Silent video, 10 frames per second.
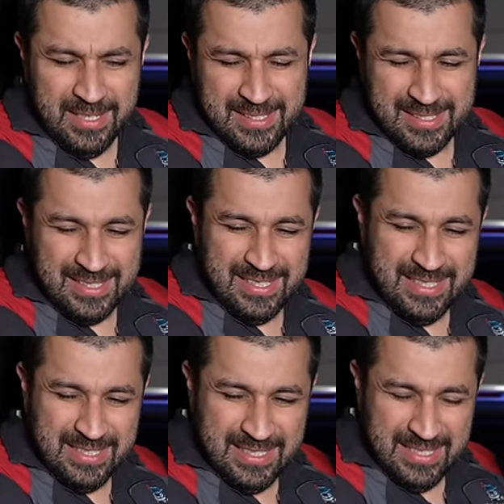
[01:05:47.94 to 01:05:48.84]
is,
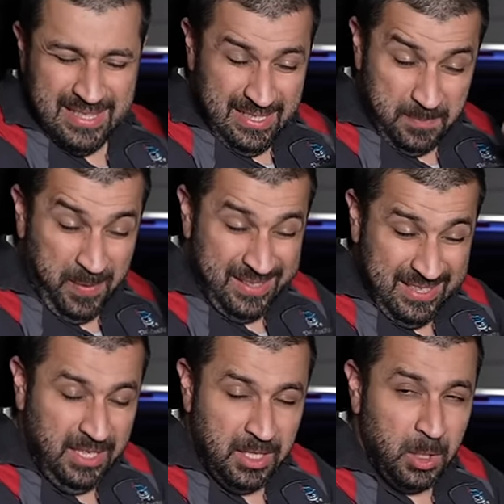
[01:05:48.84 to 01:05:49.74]
in this
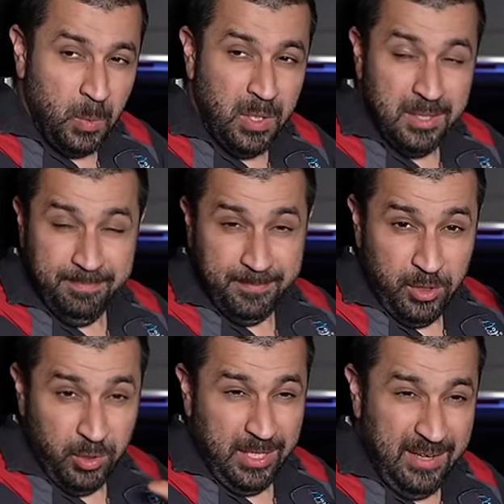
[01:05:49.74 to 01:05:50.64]
particular one,
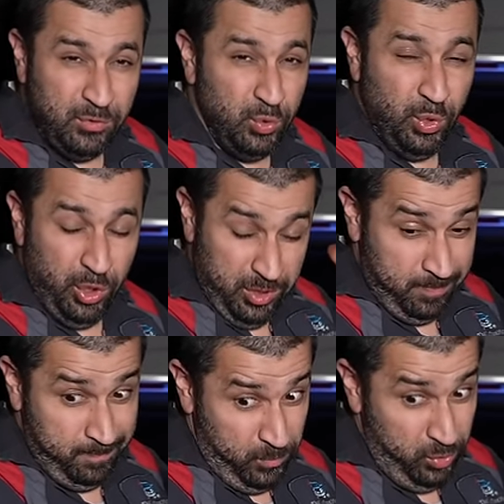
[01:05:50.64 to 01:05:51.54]
you only have two doors,
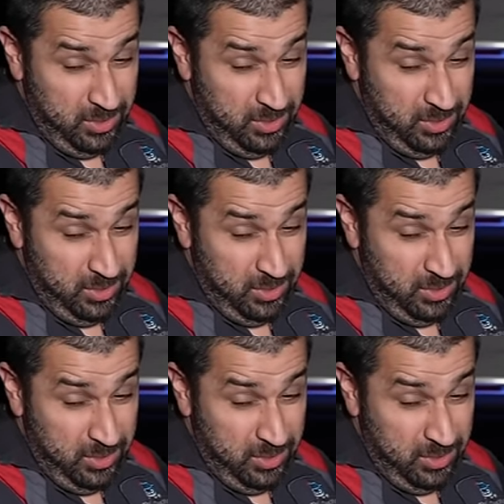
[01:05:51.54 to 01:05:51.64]
two